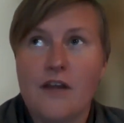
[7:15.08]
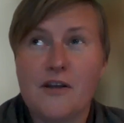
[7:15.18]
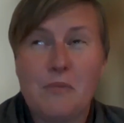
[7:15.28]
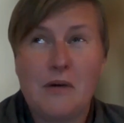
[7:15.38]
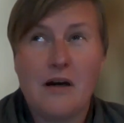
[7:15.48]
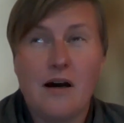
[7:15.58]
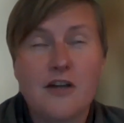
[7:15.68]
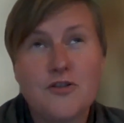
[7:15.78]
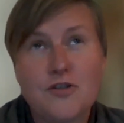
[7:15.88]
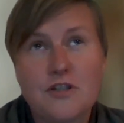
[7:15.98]
didn't
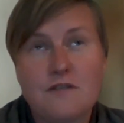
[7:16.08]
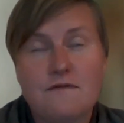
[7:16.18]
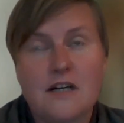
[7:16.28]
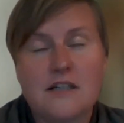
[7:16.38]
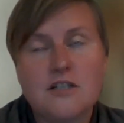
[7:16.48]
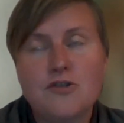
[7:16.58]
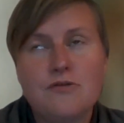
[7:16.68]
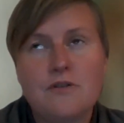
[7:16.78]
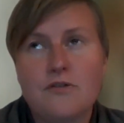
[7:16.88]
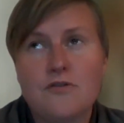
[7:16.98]
do
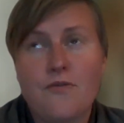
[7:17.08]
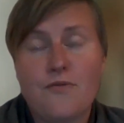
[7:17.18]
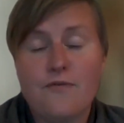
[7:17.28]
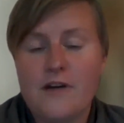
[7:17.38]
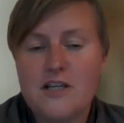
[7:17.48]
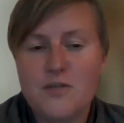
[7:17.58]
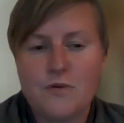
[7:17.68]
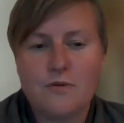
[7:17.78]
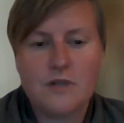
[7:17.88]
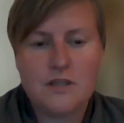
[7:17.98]
it through
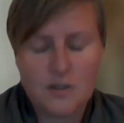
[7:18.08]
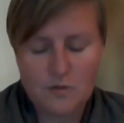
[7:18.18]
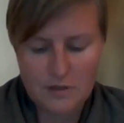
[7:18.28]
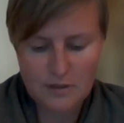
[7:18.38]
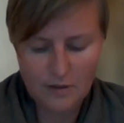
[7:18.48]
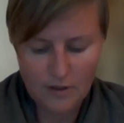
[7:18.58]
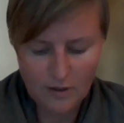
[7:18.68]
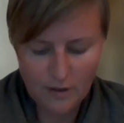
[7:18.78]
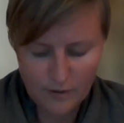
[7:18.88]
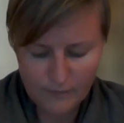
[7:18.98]
Facebook, which is
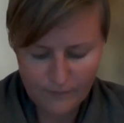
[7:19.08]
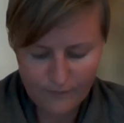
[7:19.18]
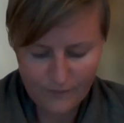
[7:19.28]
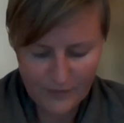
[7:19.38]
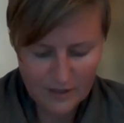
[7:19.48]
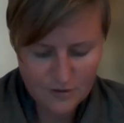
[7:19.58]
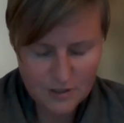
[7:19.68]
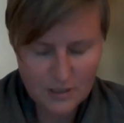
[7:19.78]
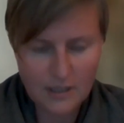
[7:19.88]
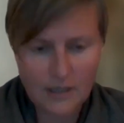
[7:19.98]

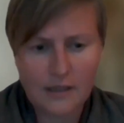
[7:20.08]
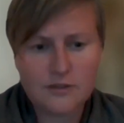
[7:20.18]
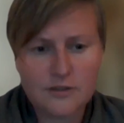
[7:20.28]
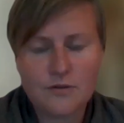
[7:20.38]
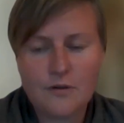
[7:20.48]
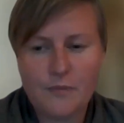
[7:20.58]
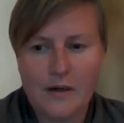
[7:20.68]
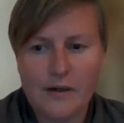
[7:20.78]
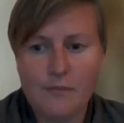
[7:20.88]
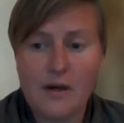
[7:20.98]
interesting, I'll talk
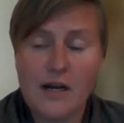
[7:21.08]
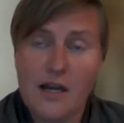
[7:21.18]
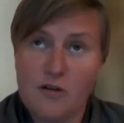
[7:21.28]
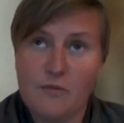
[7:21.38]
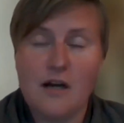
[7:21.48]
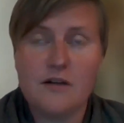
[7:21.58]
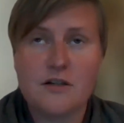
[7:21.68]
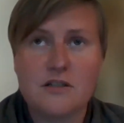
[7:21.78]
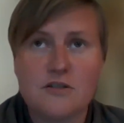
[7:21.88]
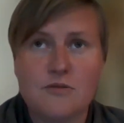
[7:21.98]
about it, but I had
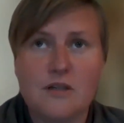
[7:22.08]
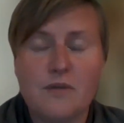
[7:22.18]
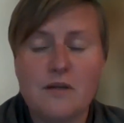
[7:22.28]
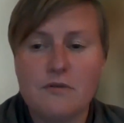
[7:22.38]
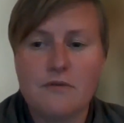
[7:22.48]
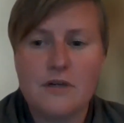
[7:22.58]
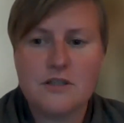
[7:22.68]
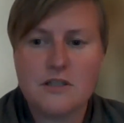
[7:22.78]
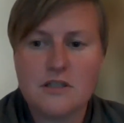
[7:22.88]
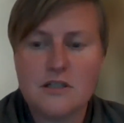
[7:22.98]
120 people
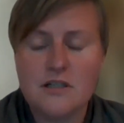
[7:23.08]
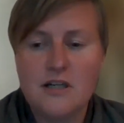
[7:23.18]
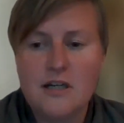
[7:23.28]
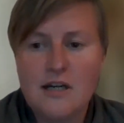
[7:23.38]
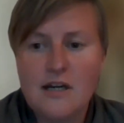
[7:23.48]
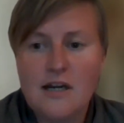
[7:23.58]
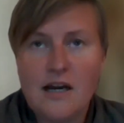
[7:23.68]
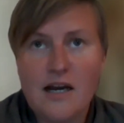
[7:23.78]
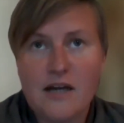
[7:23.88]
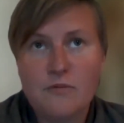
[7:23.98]
register,
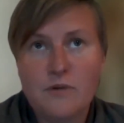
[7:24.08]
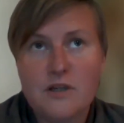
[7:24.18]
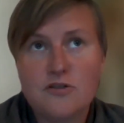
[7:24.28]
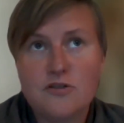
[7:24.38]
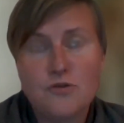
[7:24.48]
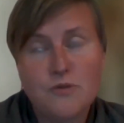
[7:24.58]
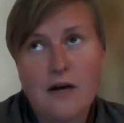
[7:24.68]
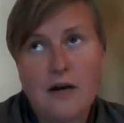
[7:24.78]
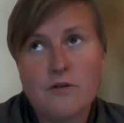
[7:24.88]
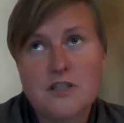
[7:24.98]
and within 2
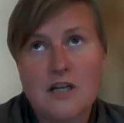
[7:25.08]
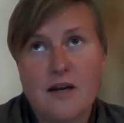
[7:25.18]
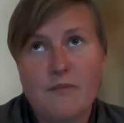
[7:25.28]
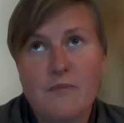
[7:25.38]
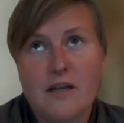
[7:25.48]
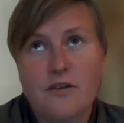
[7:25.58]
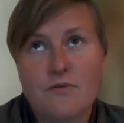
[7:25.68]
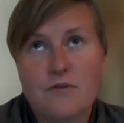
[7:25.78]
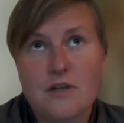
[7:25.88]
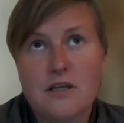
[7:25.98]
hours I have made
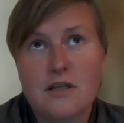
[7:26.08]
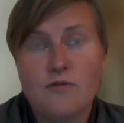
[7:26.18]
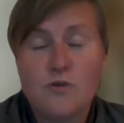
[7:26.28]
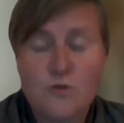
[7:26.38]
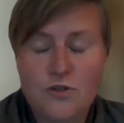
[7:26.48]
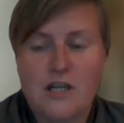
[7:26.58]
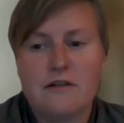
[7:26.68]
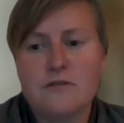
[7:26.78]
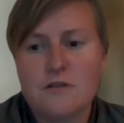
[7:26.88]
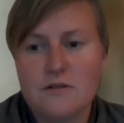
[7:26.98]
3-4
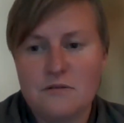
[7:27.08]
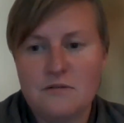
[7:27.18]
sales